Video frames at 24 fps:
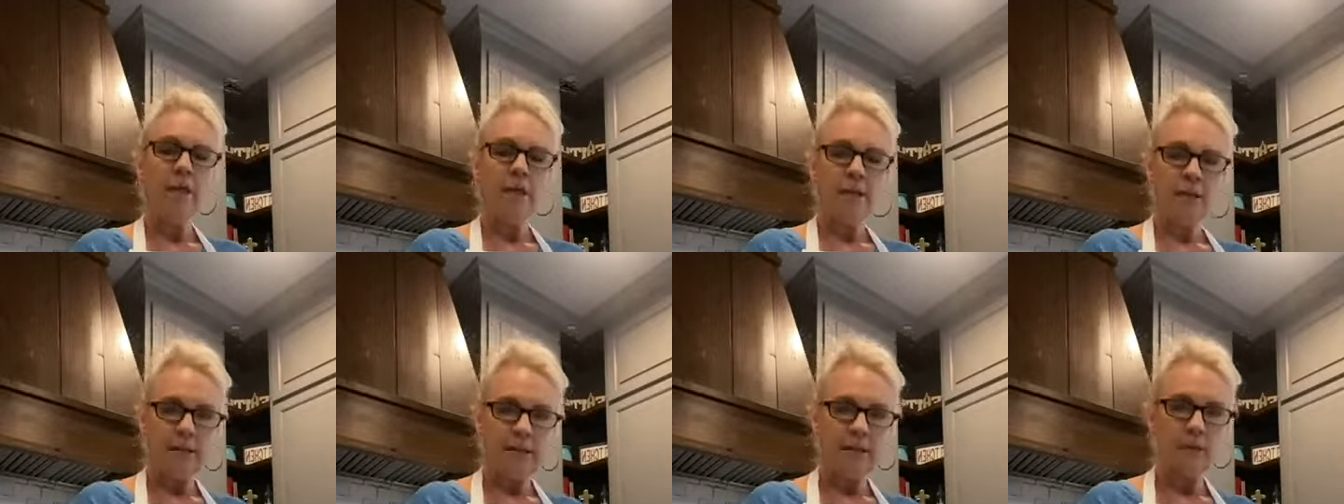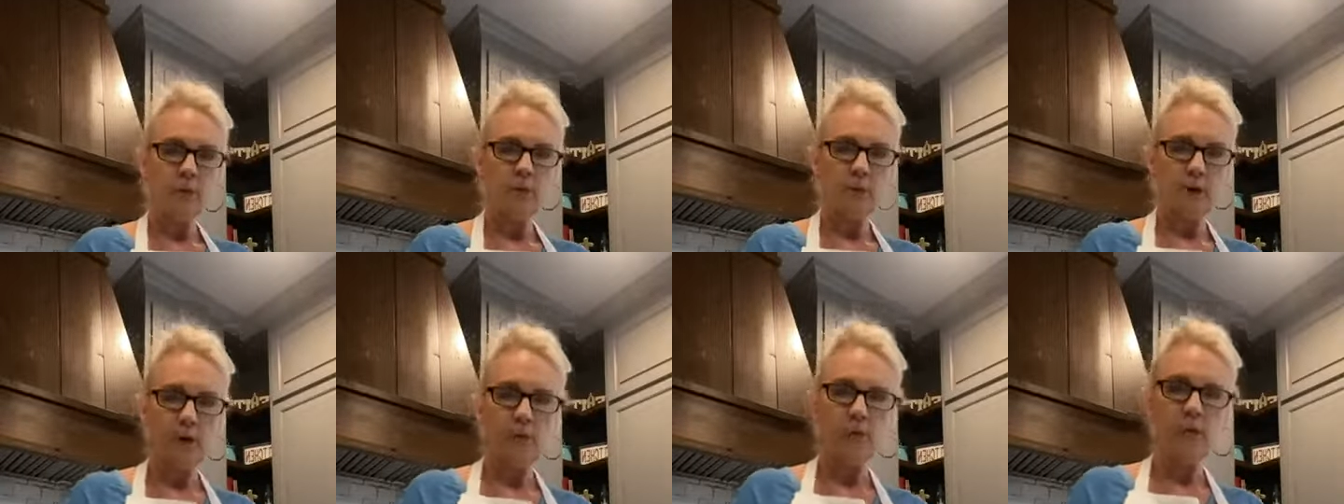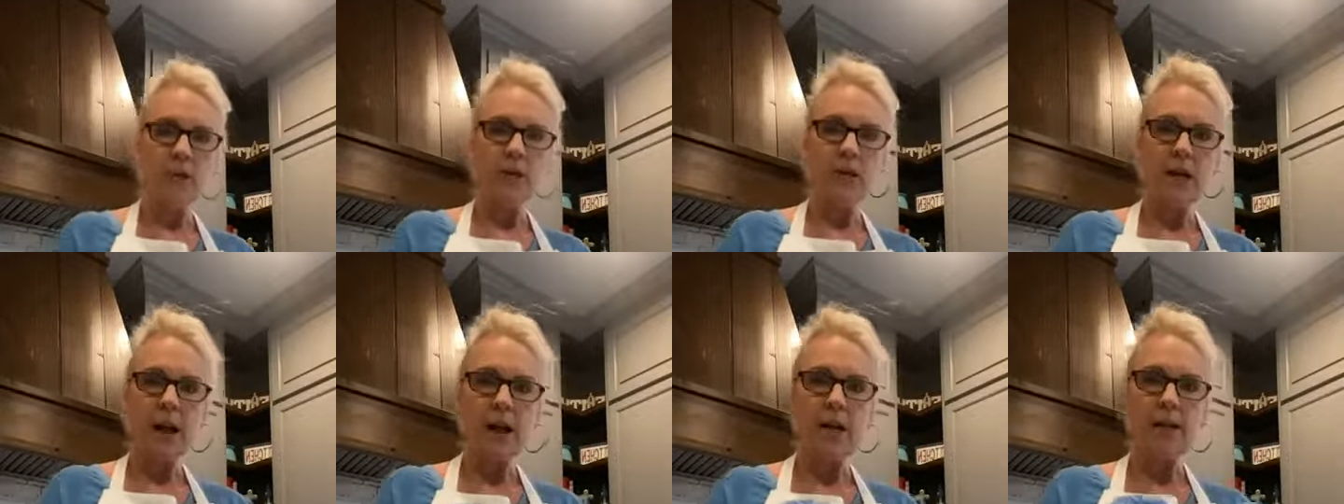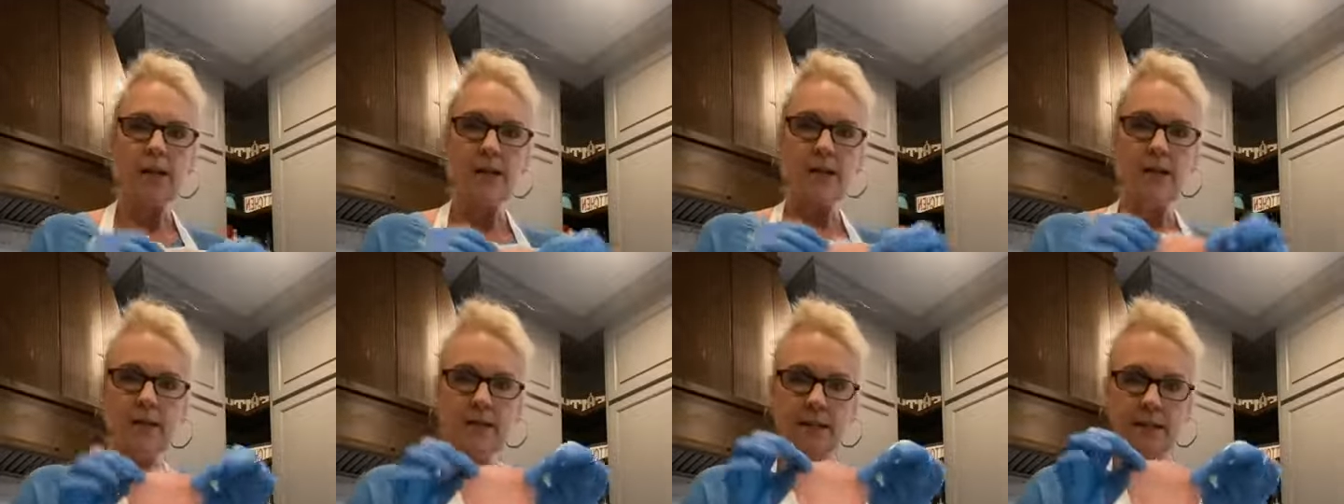This will give you an
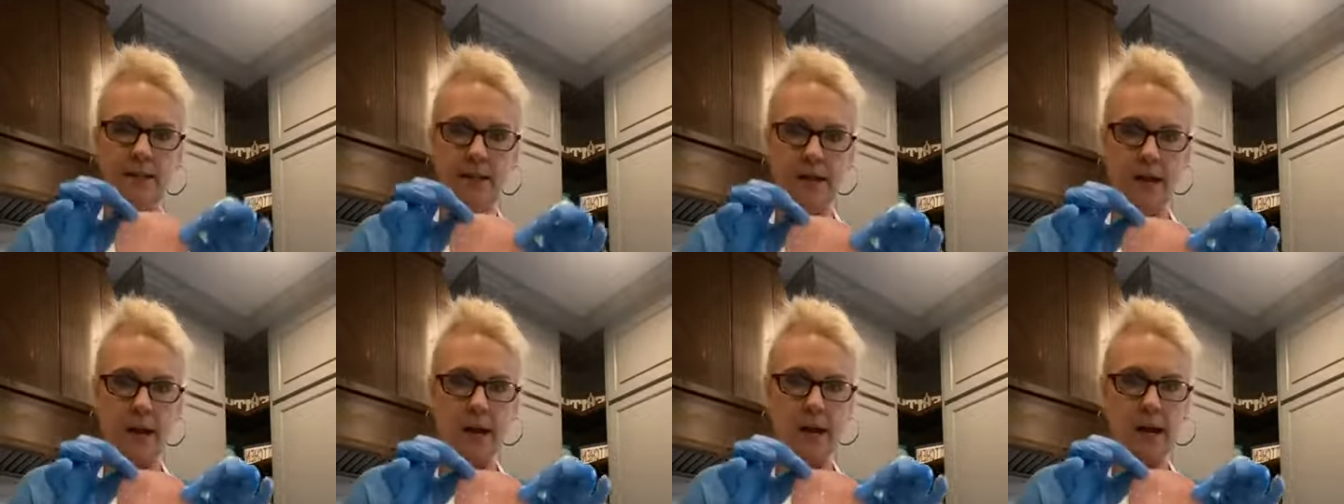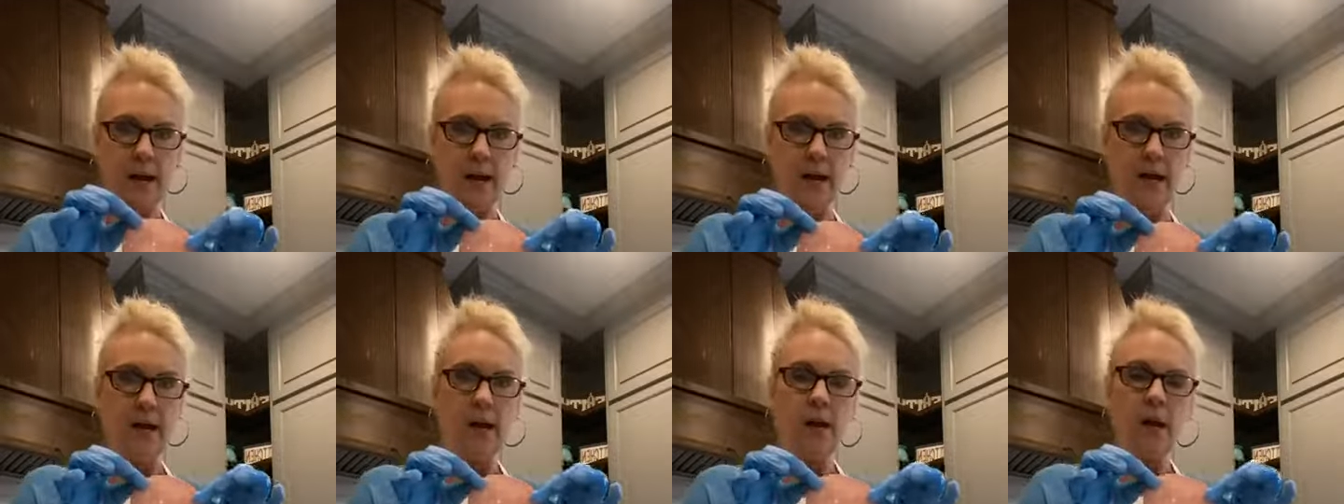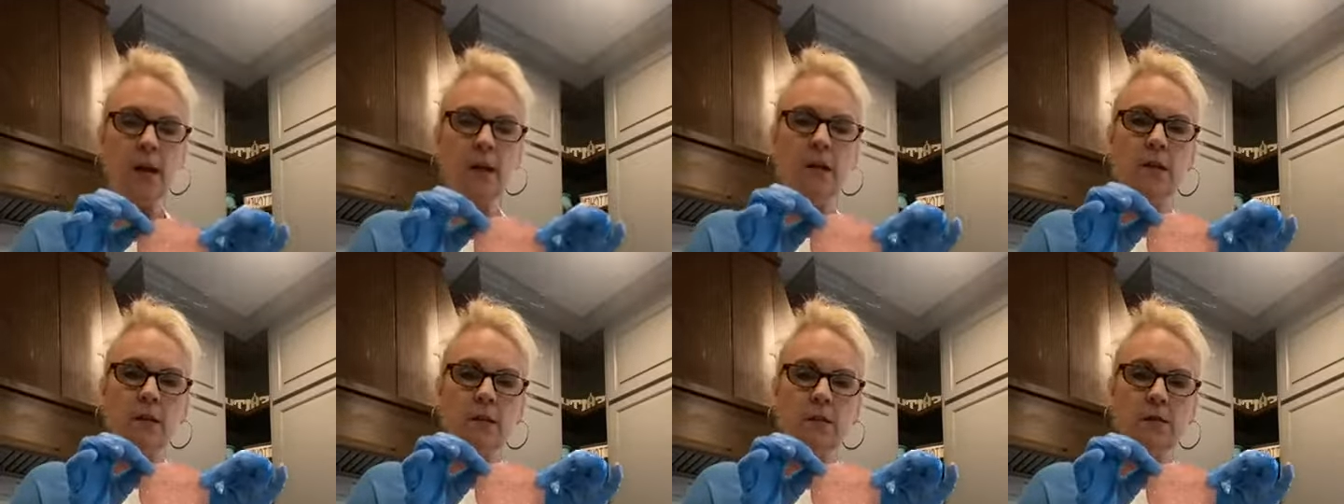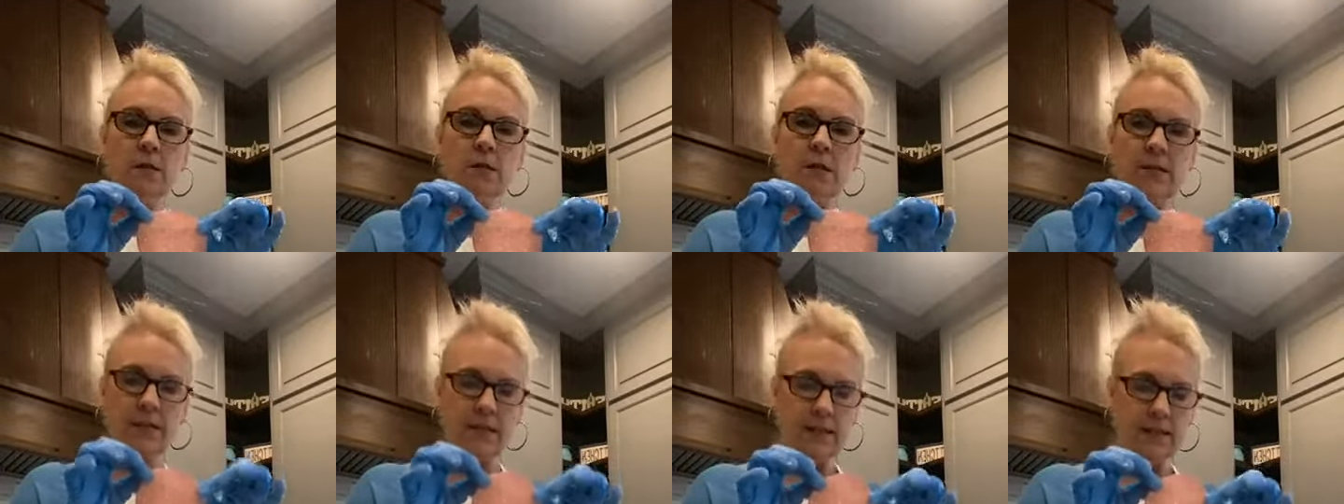idea today
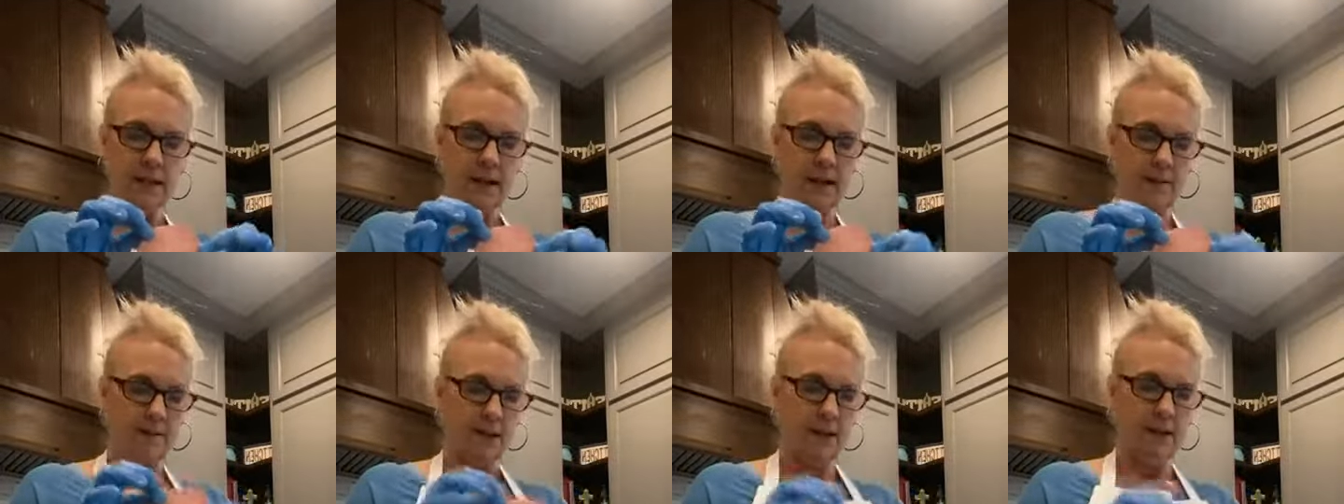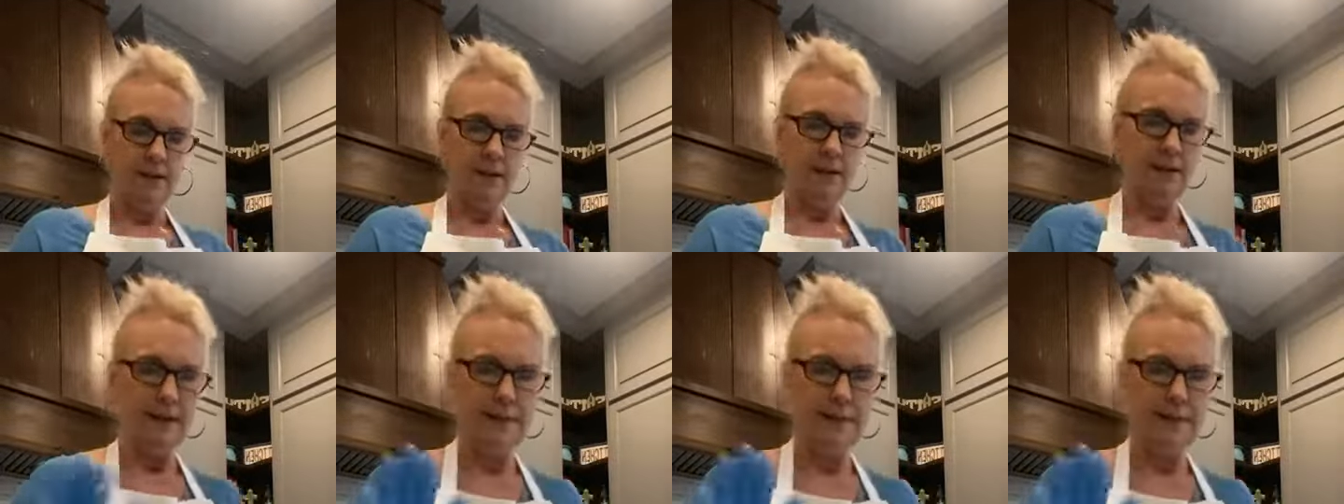using 7.